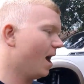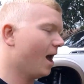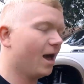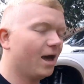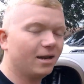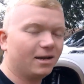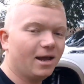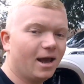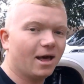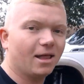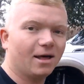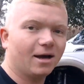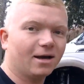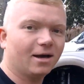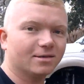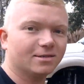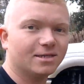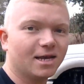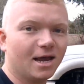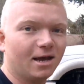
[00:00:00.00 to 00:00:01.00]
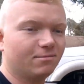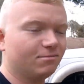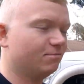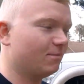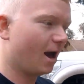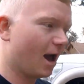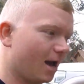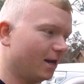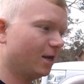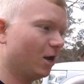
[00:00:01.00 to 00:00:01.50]
And yeah, like I said,
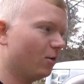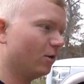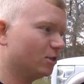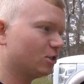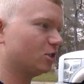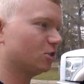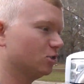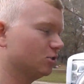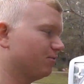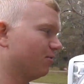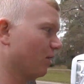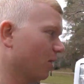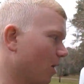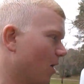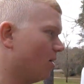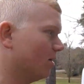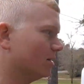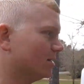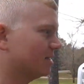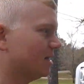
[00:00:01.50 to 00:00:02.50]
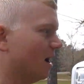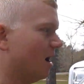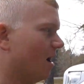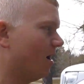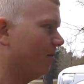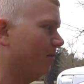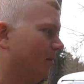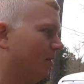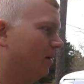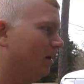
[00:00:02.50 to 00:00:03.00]
I had no issues for the longest
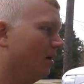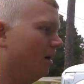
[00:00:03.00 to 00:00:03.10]
time,